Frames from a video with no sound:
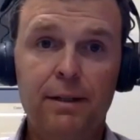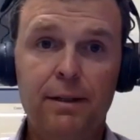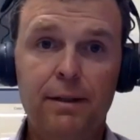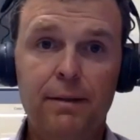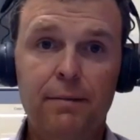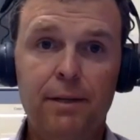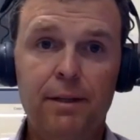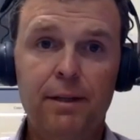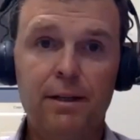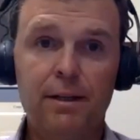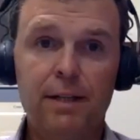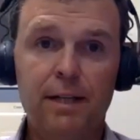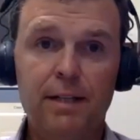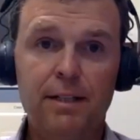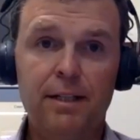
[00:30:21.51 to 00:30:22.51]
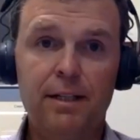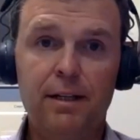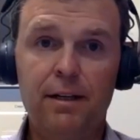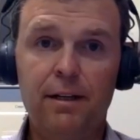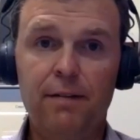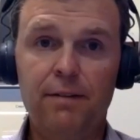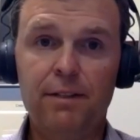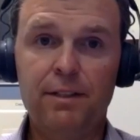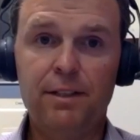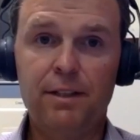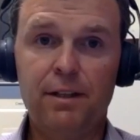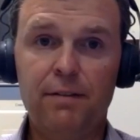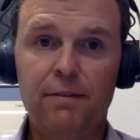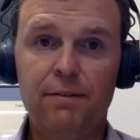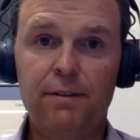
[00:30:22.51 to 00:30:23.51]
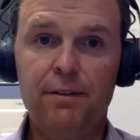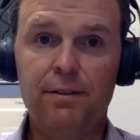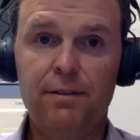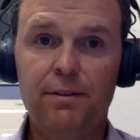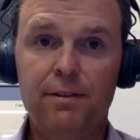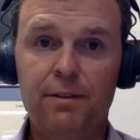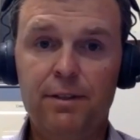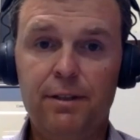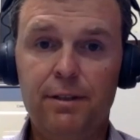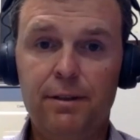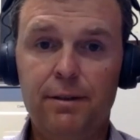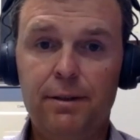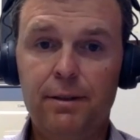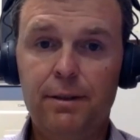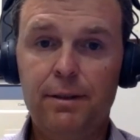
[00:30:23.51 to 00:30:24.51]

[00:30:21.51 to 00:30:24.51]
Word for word: Um, I think testing in and of itself is, uh,